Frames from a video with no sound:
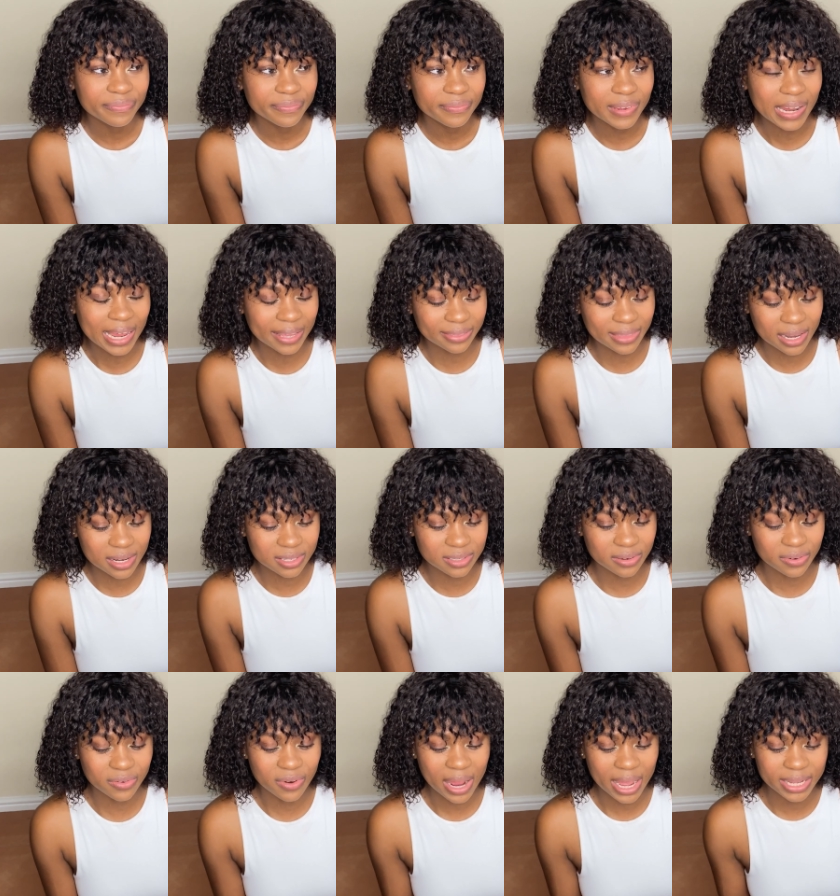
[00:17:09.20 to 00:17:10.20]
like, that is
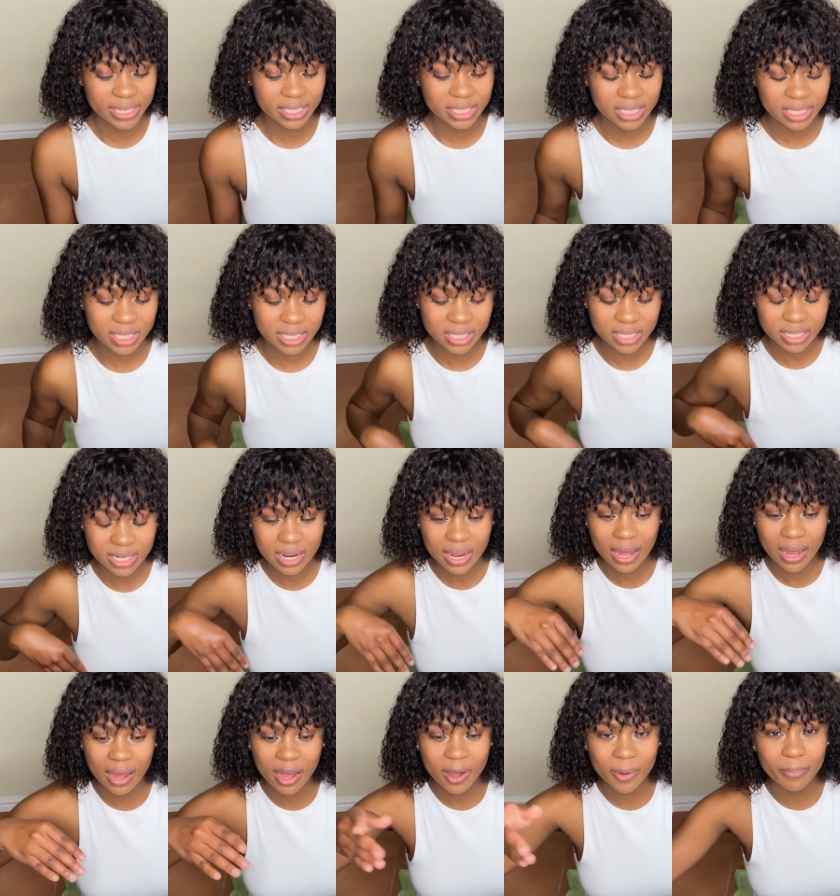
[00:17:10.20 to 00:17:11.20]
the right
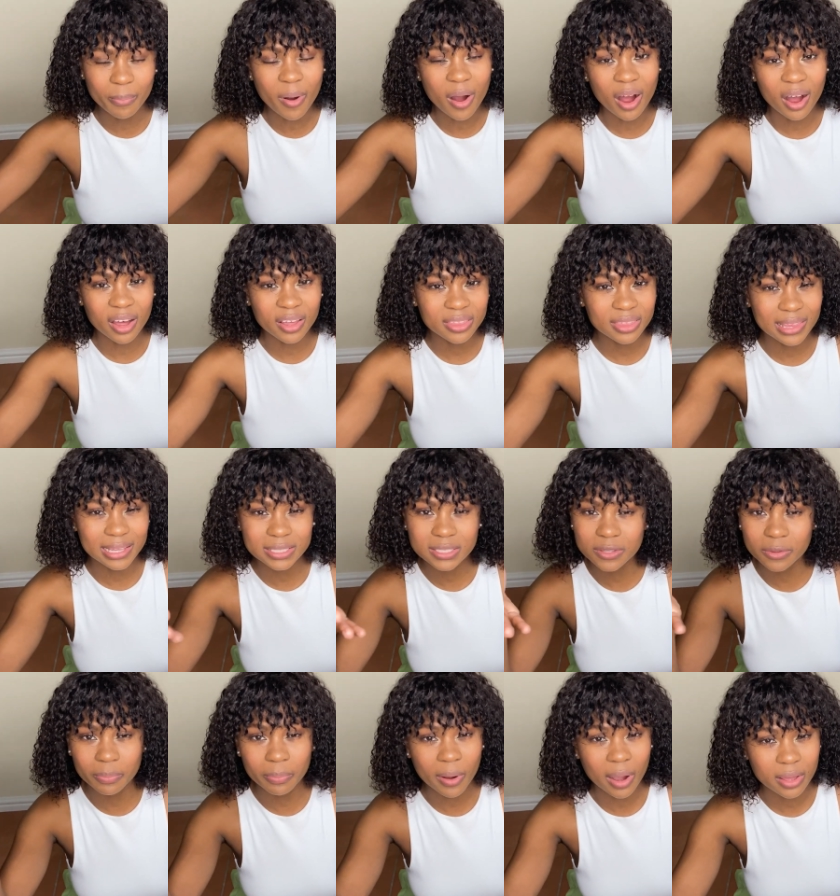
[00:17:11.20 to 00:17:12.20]
path. That's
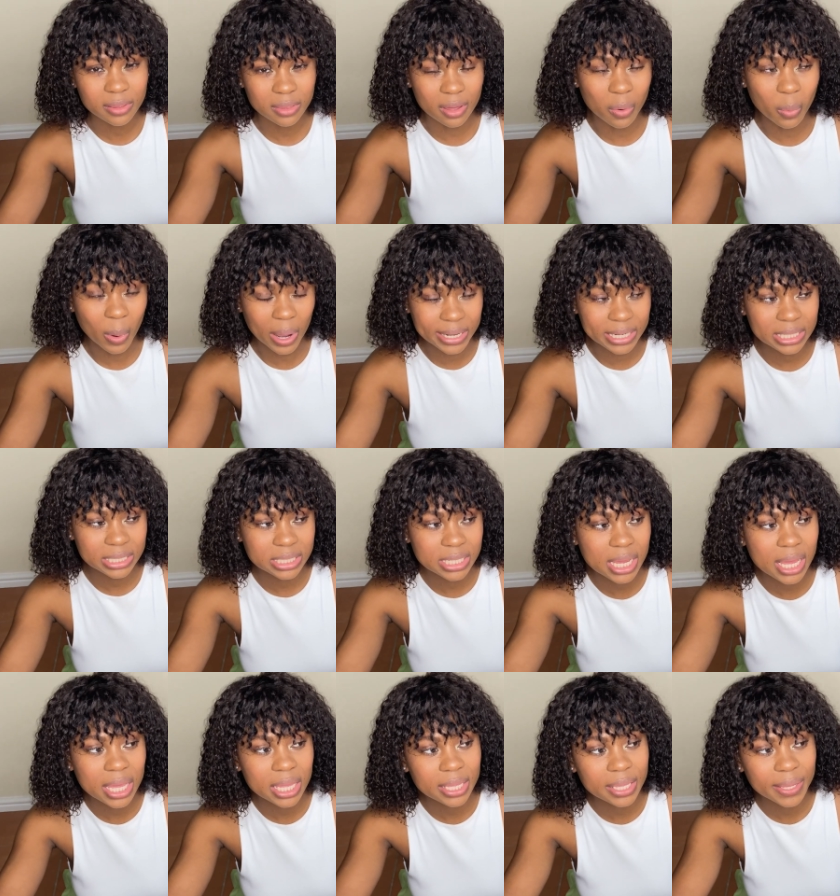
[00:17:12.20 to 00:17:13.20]
the path I want to
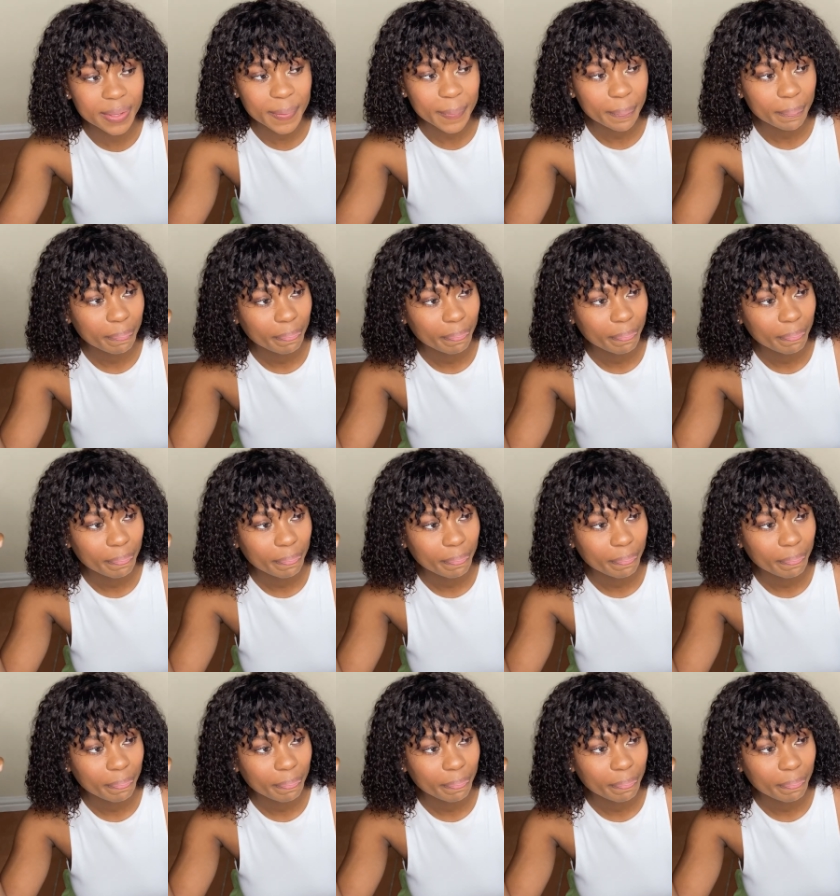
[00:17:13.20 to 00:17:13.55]
take.